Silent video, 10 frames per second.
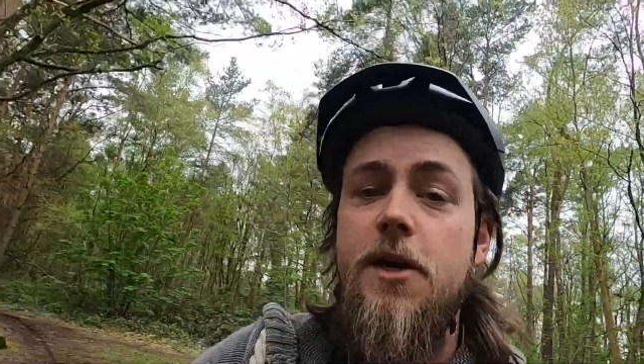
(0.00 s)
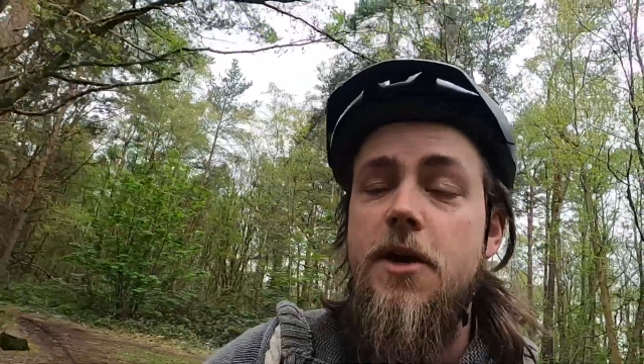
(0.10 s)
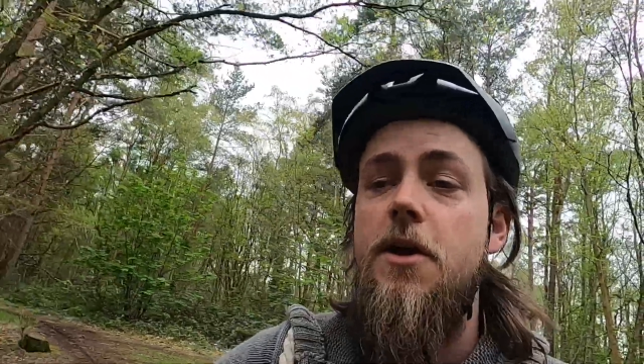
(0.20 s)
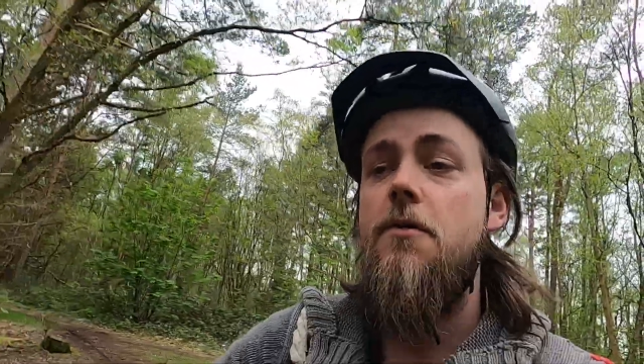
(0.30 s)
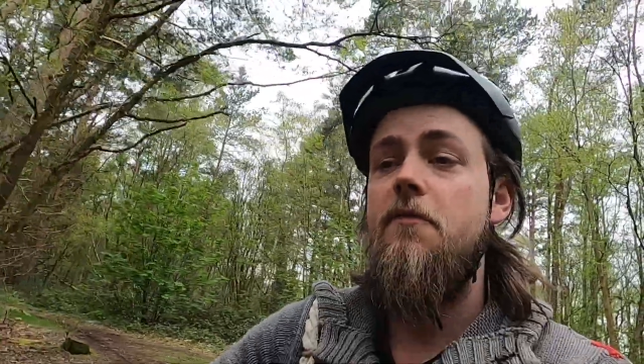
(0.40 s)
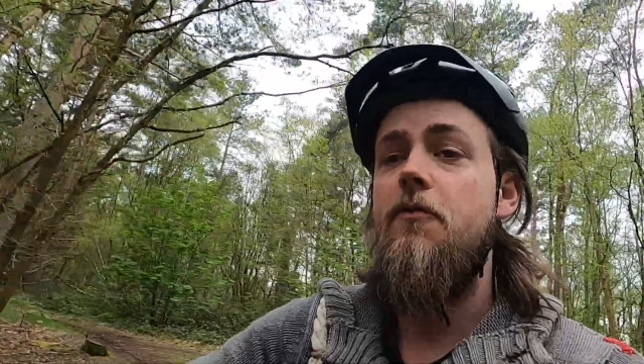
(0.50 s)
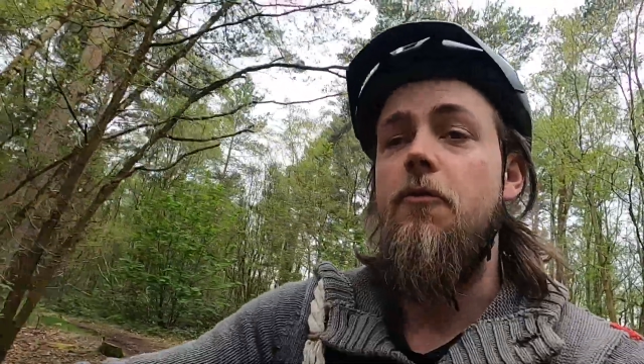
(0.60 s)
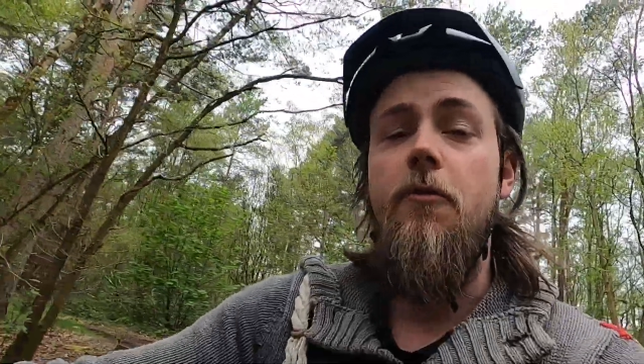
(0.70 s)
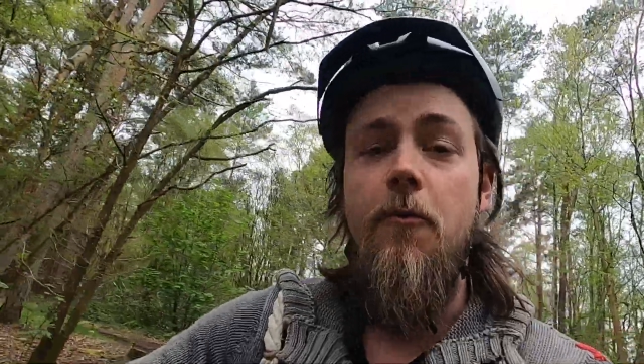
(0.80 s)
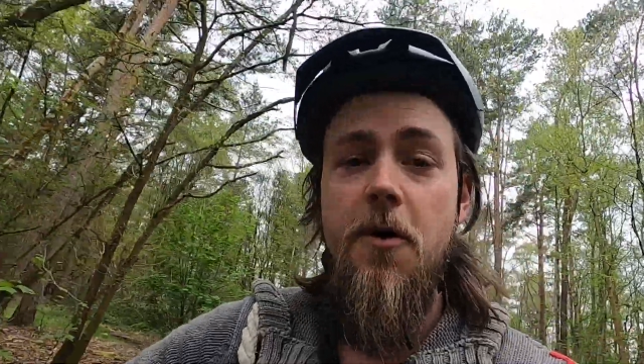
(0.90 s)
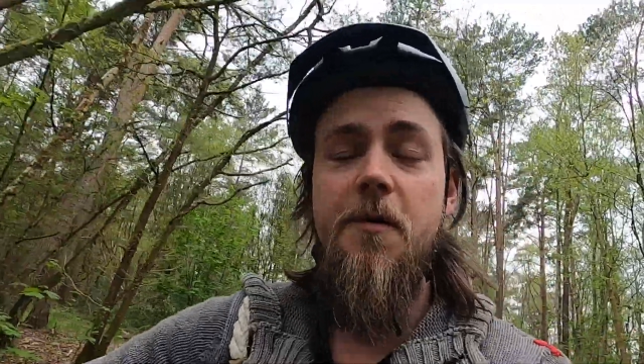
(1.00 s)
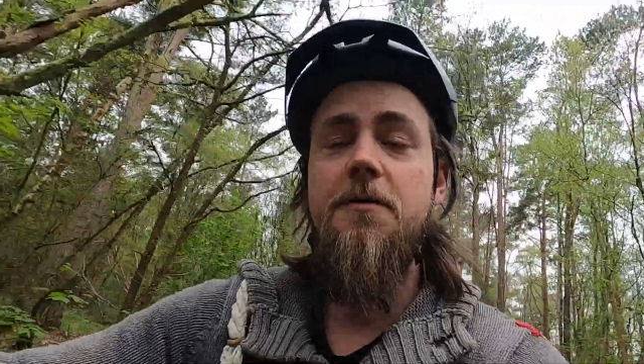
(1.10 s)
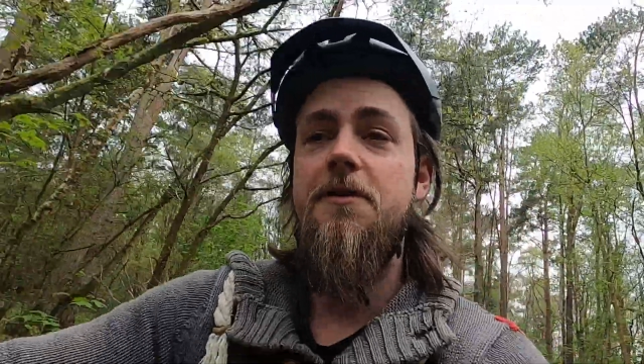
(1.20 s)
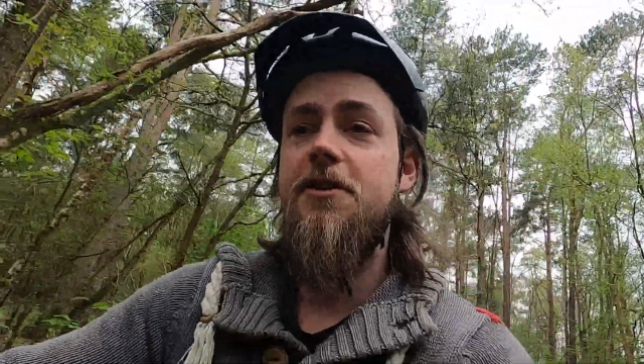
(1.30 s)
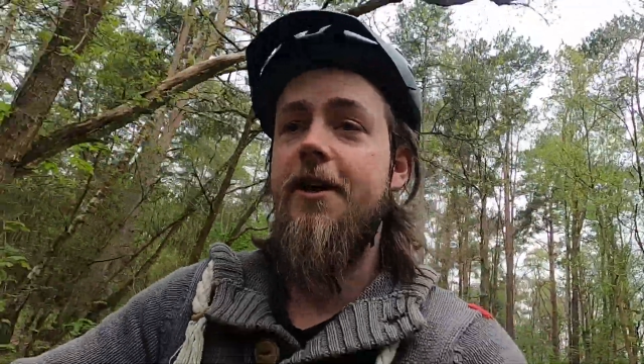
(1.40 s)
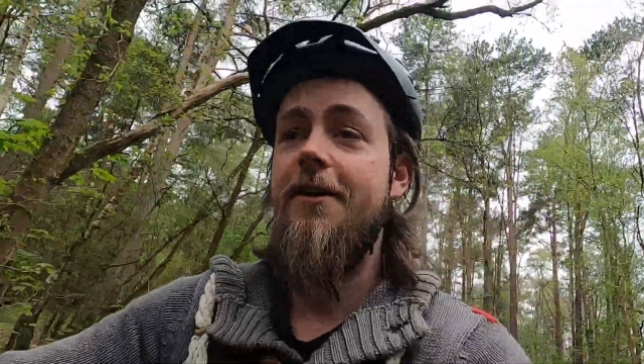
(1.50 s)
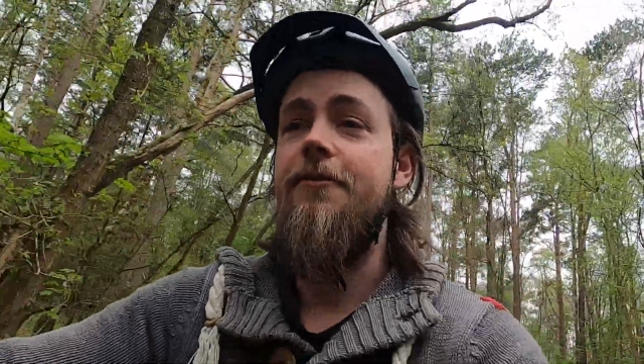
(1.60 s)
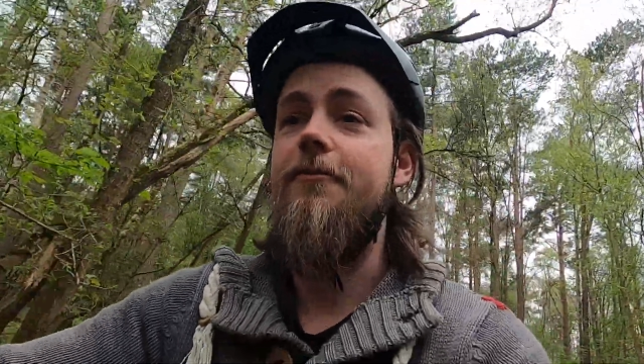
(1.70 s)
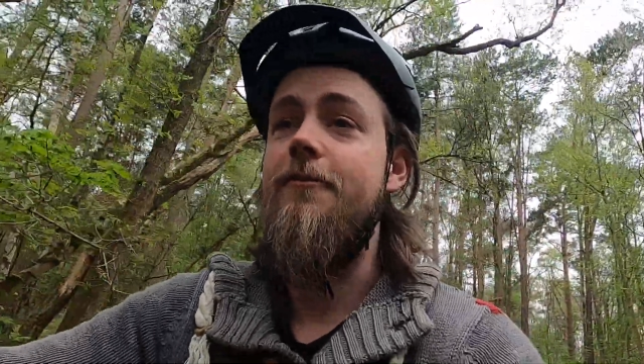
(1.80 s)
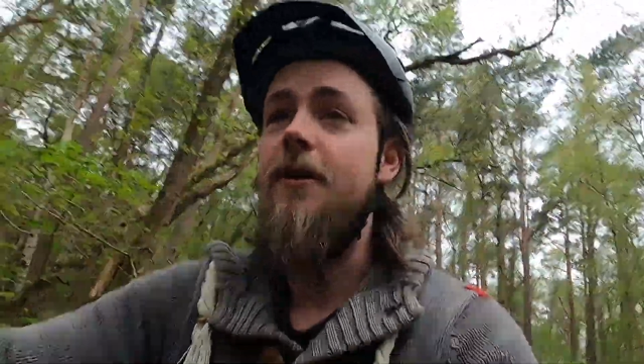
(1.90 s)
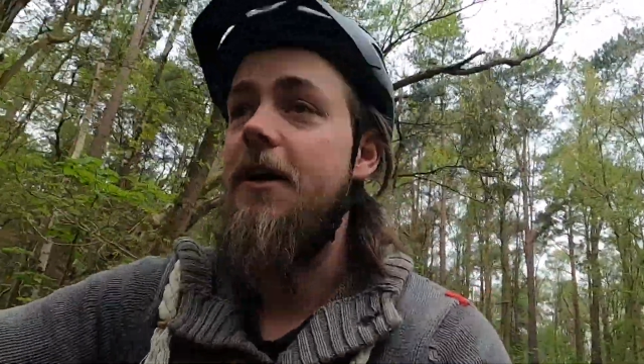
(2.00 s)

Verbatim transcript: So hello everyone, welcome back to the channel.